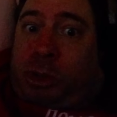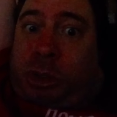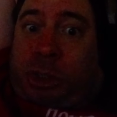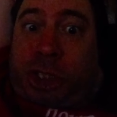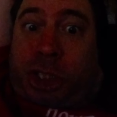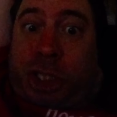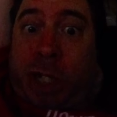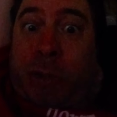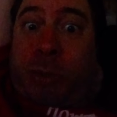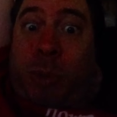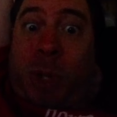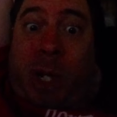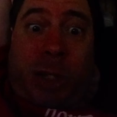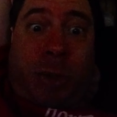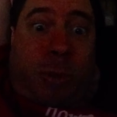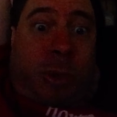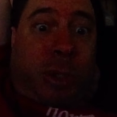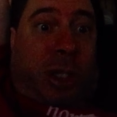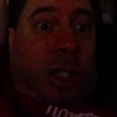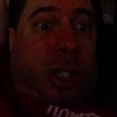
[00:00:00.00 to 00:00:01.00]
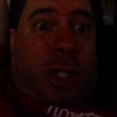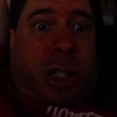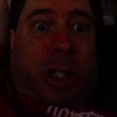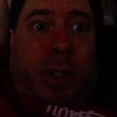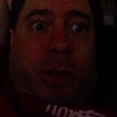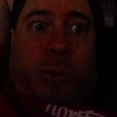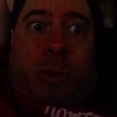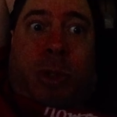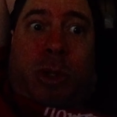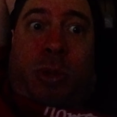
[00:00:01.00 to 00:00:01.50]
Jay White would
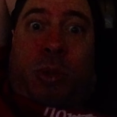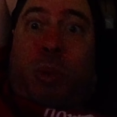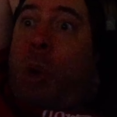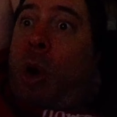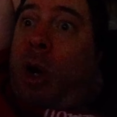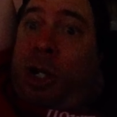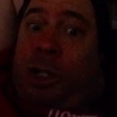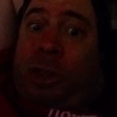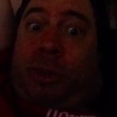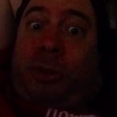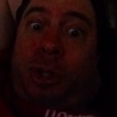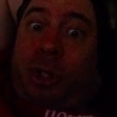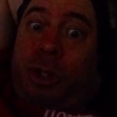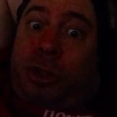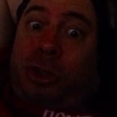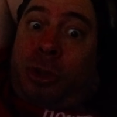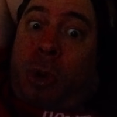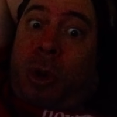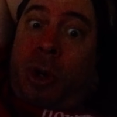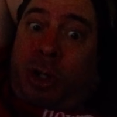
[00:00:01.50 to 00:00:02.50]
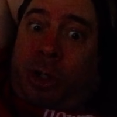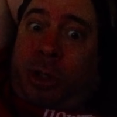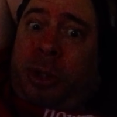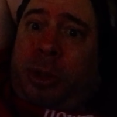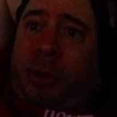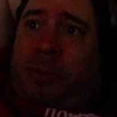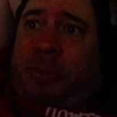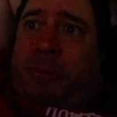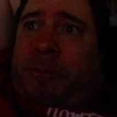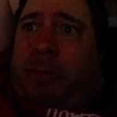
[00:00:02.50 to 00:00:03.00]
walk through the door,
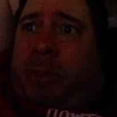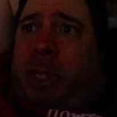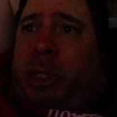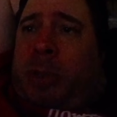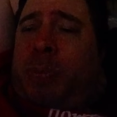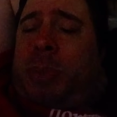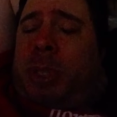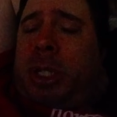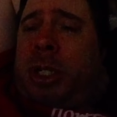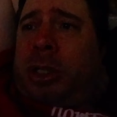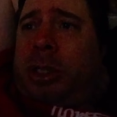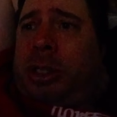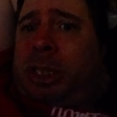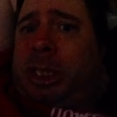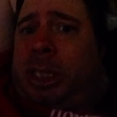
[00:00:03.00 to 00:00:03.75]
but